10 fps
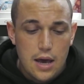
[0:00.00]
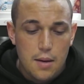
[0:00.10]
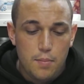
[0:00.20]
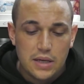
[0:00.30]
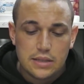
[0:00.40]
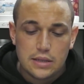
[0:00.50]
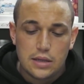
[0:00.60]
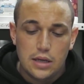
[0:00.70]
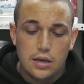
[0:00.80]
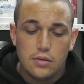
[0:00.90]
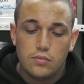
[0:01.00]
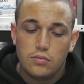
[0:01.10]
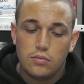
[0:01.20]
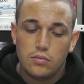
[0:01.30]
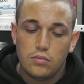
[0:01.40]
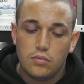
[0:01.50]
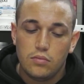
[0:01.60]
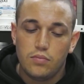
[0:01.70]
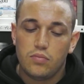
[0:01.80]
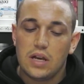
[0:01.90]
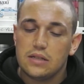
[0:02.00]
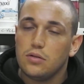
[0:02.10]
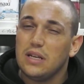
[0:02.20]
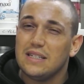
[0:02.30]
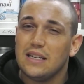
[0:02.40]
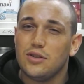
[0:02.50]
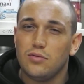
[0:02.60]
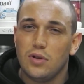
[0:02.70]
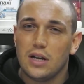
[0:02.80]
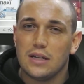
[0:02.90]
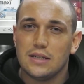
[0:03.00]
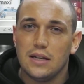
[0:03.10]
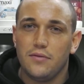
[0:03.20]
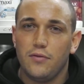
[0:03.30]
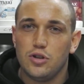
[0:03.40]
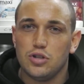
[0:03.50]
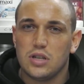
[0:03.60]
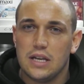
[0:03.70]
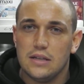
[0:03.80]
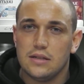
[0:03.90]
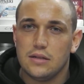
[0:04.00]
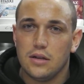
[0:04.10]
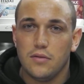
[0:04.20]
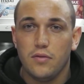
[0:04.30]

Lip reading: And basically, that's only essential, like I said, for just kids.